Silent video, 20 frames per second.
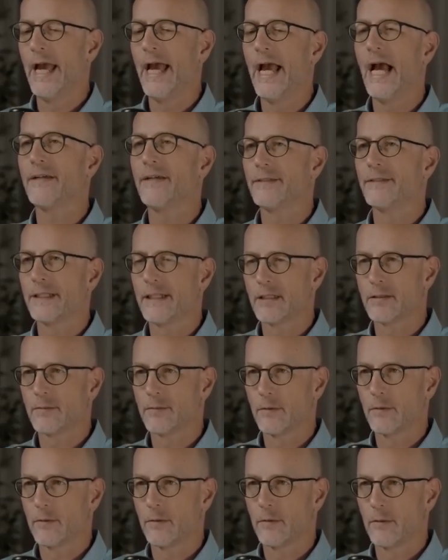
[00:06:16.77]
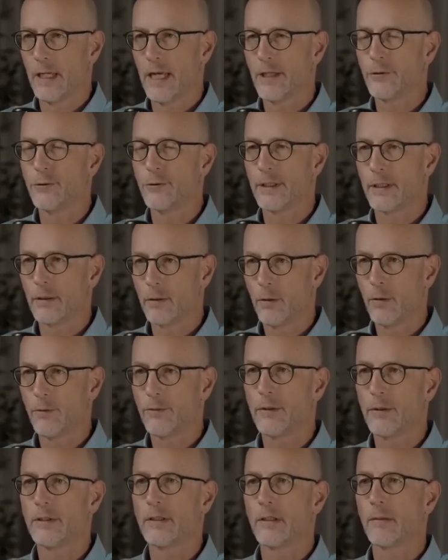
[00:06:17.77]
As you get
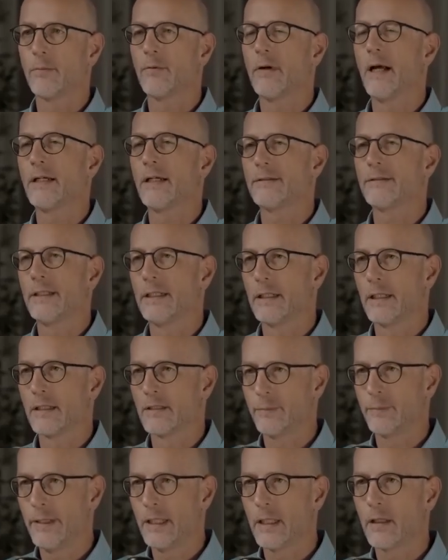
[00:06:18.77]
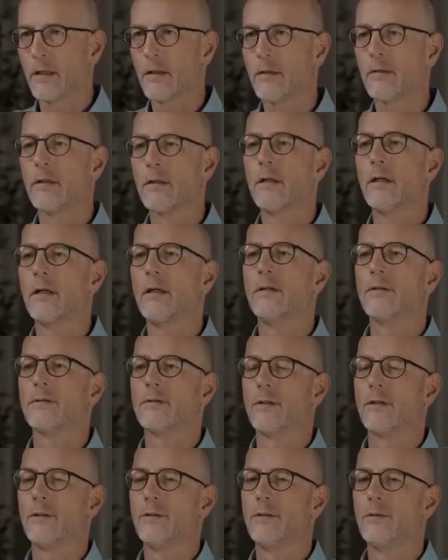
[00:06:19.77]
older, your prostate gets bigger.
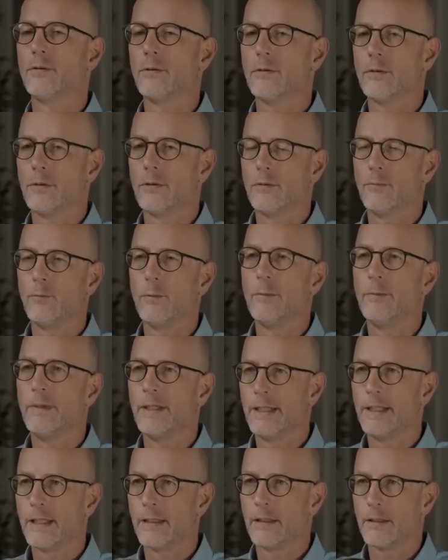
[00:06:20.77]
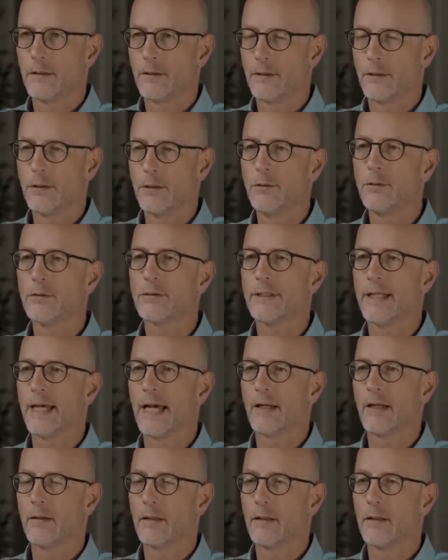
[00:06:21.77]
So we begin to use
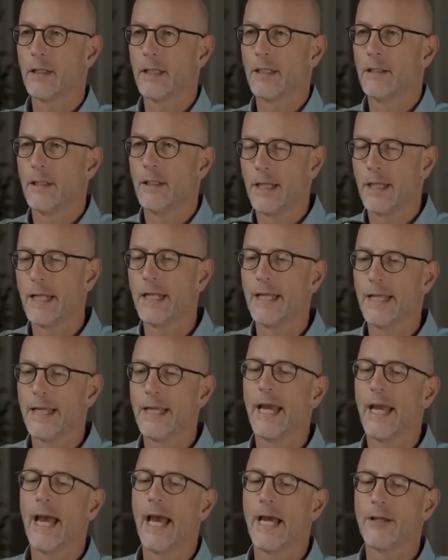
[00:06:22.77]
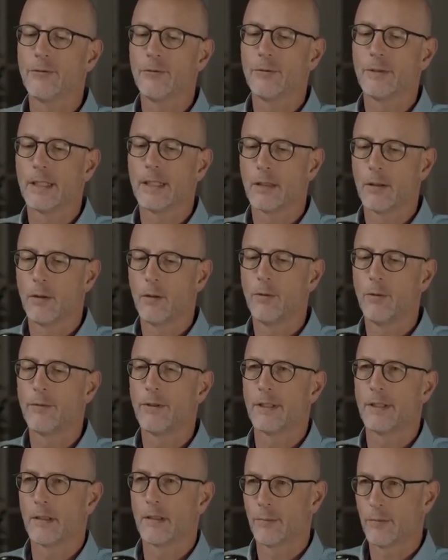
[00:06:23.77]
that as you get
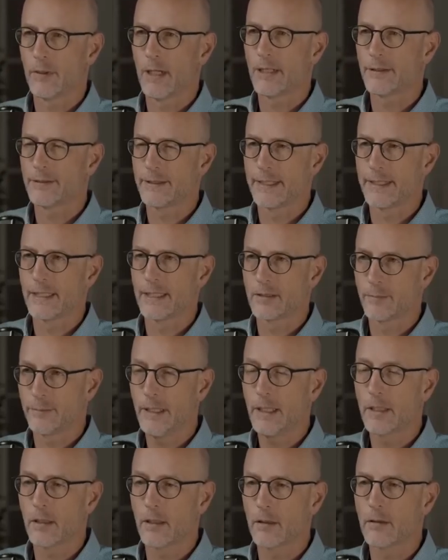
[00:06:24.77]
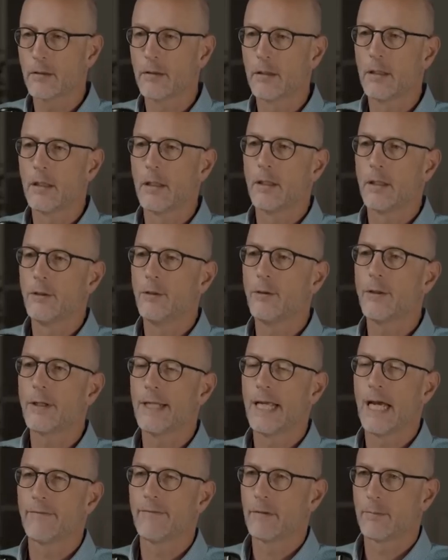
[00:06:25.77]
older and your prostate gets bigger, you can
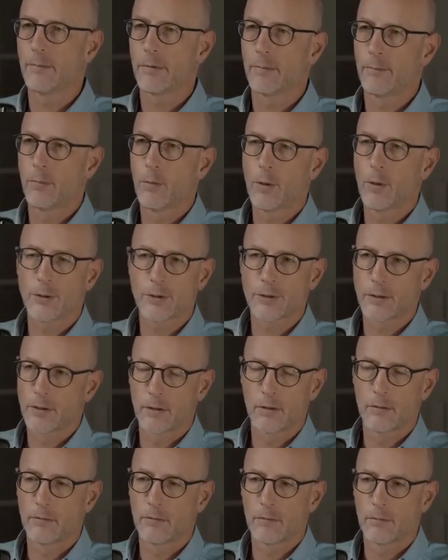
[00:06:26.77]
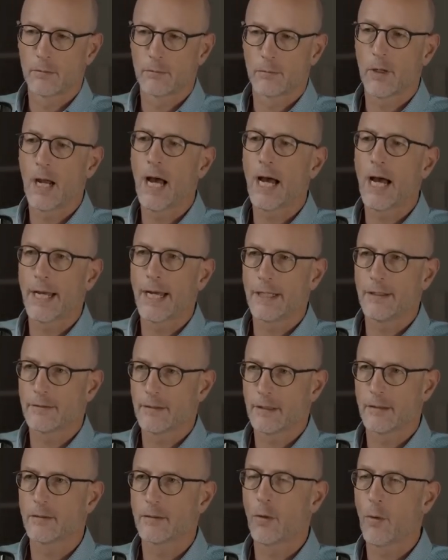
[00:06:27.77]
have a proportional rise
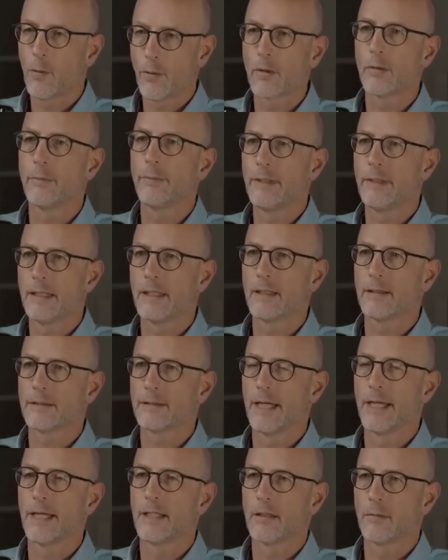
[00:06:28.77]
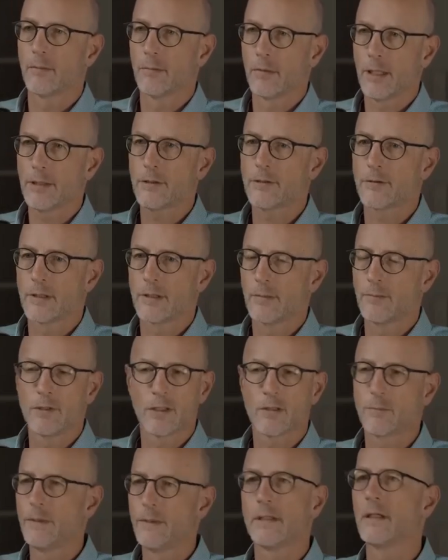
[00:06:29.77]
in total PSA in your bloodstream
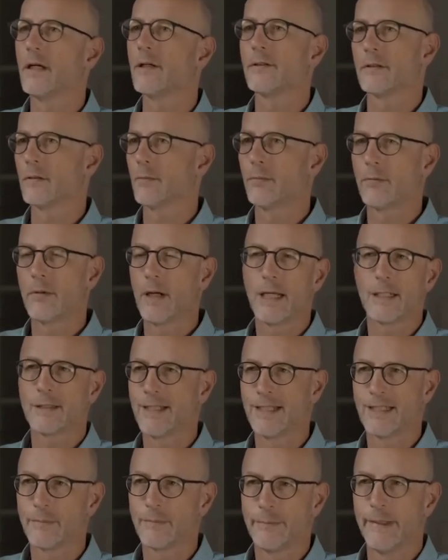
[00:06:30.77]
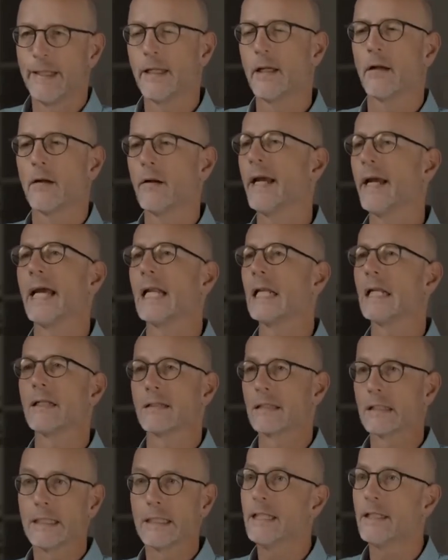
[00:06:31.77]
just because your prostate's bigger and
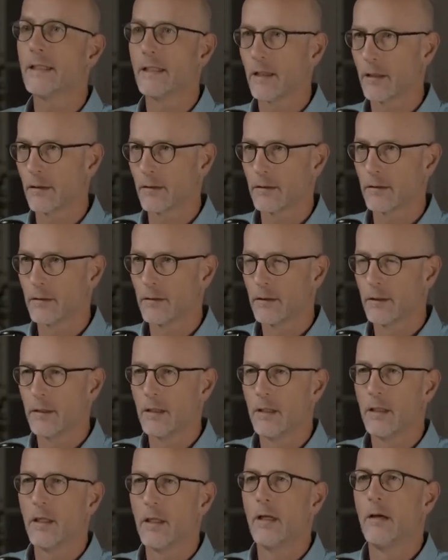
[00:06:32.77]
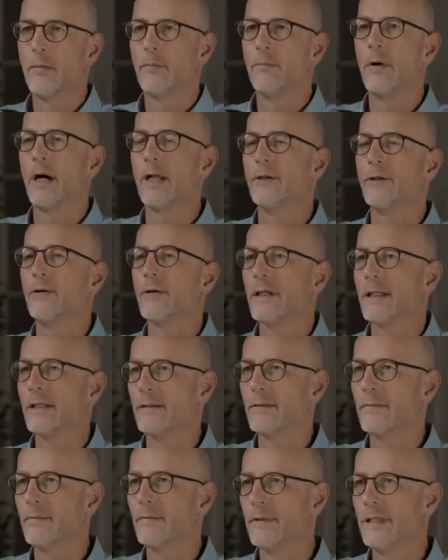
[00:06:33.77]
is leakier. But you
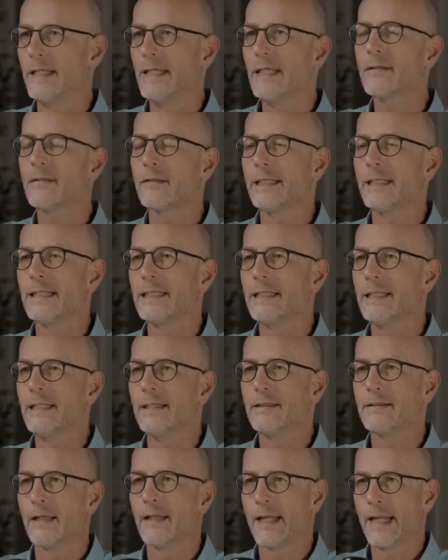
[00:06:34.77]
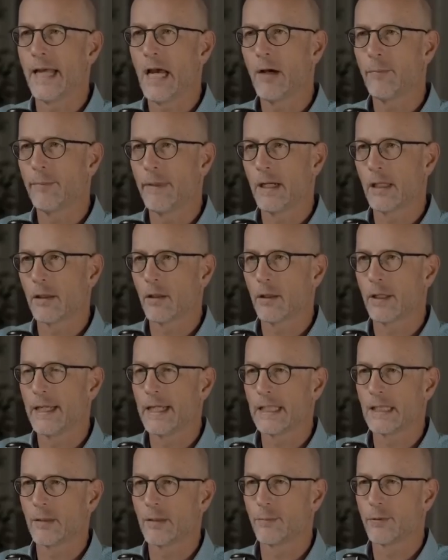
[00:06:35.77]
can easily tease that out by looking
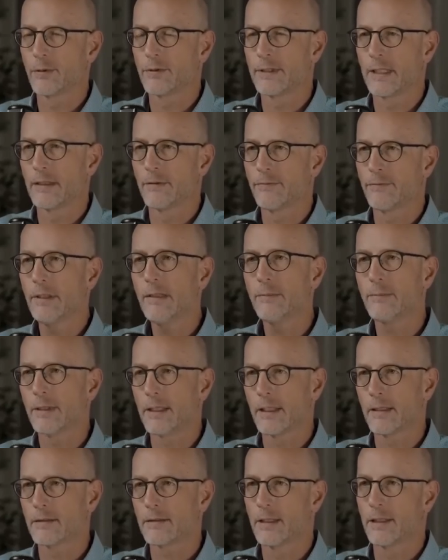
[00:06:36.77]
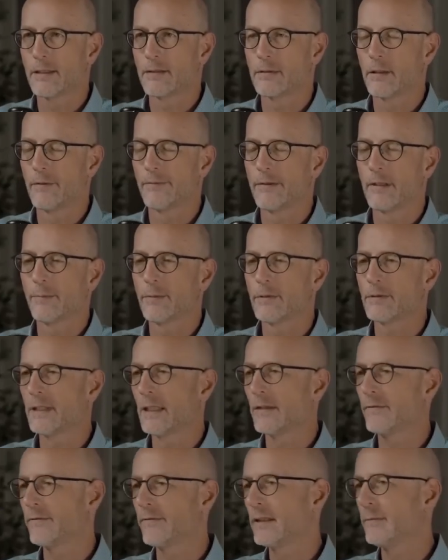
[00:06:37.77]
at the percent free PSA. So if the
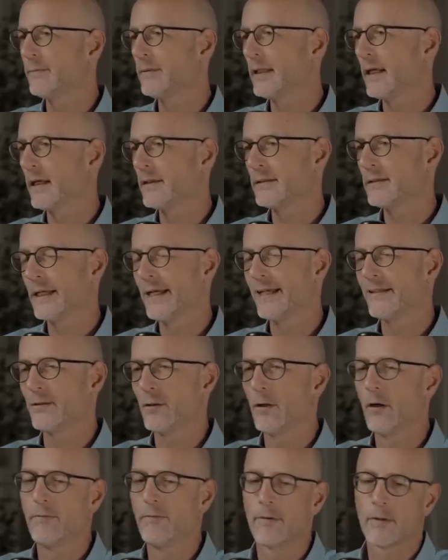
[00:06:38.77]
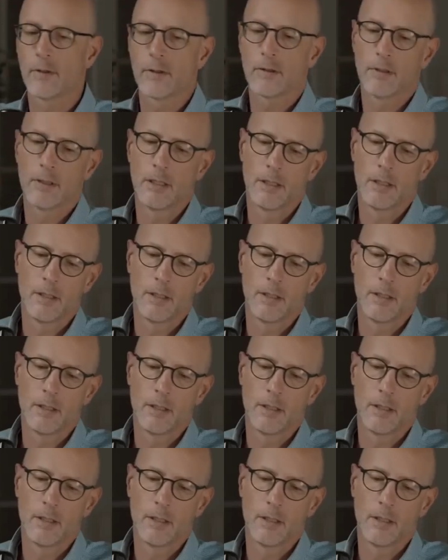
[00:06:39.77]
percent free PSA is over